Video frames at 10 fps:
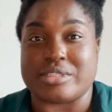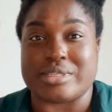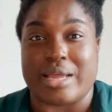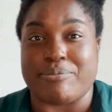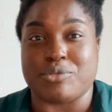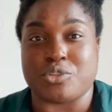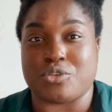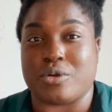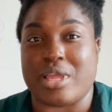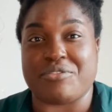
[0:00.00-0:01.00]
I'm
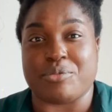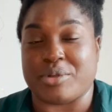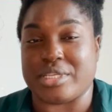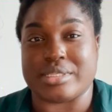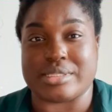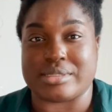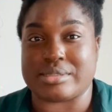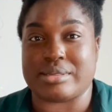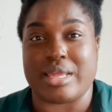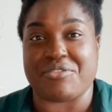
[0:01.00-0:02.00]
sure everybody
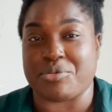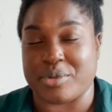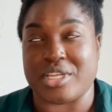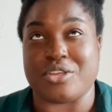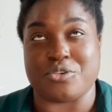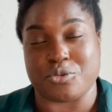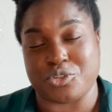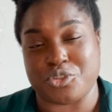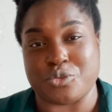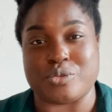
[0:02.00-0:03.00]
in your
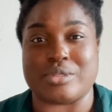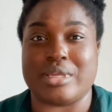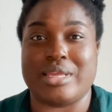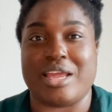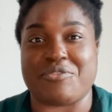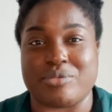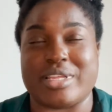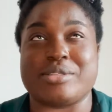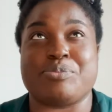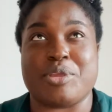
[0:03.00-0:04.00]
shoe.
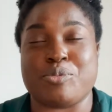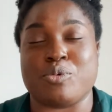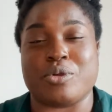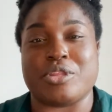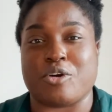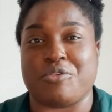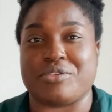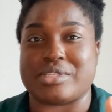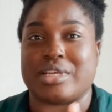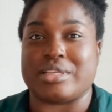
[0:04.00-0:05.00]
There's people in the
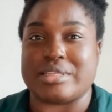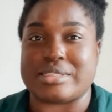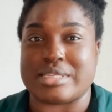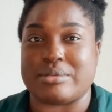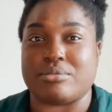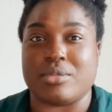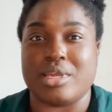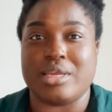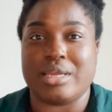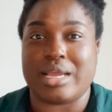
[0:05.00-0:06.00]
office that are in the same
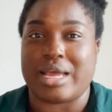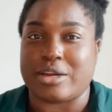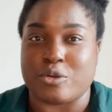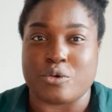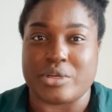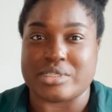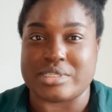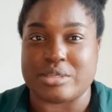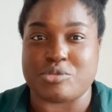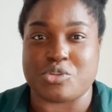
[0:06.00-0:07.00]
category and
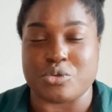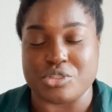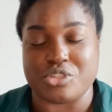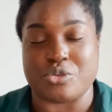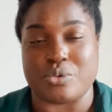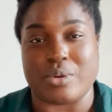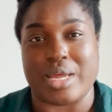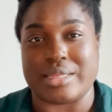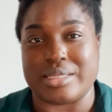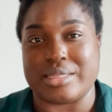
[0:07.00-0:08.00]
same shoe as you
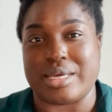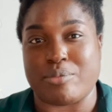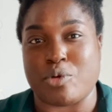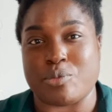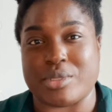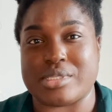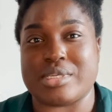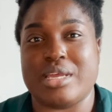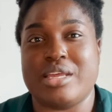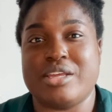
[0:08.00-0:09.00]
in that moment.
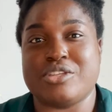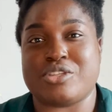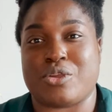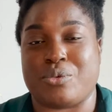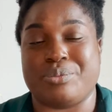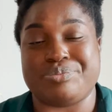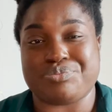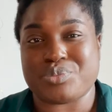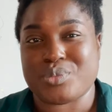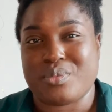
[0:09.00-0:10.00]
So
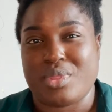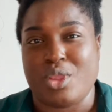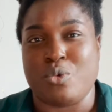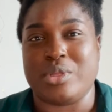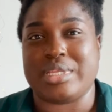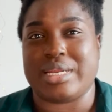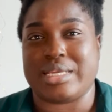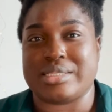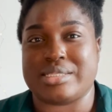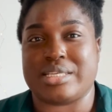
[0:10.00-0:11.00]
one thing I
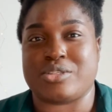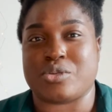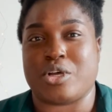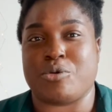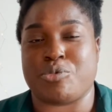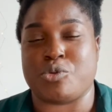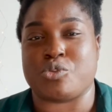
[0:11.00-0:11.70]
can say to help